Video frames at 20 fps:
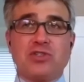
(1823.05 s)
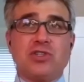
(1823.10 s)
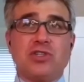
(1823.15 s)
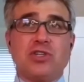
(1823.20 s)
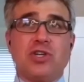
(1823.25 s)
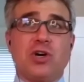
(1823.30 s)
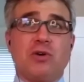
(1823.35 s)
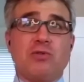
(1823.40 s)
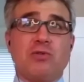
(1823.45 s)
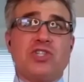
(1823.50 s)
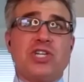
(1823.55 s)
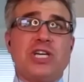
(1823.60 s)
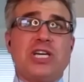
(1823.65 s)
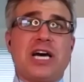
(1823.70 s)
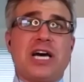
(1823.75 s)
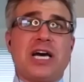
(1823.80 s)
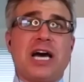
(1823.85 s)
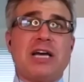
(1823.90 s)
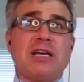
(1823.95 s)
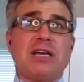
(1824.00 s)
You know, Gene,
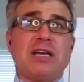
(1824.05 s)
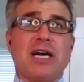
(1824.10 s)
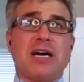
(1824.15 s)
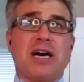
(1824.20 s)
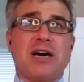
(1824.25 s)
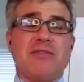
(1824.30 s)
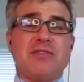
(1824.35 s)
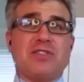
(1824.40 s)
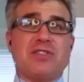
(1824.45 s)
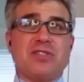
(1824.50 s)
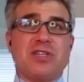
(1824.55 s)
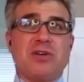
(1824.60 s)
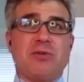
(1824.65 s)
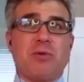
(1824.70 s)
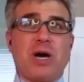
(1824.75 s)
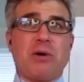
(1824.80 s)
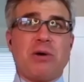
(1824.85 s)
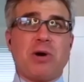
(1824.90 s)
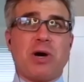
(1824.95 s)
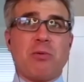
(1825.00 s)
I obviously
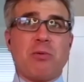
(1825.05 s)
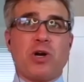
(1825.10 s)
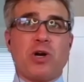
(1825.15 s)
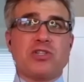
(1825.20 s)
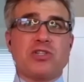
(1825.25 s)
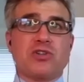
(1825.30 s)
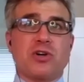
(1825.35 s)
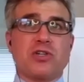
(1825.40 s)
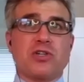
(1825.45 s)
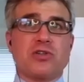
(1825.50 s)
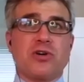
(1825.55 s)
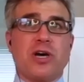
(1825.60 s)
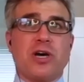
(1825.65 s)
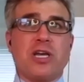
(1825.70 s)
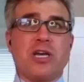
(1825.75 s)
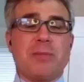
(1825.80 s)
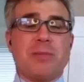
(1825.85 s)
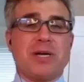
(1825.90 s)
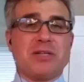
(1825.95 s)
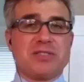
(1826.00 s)
want to start talking about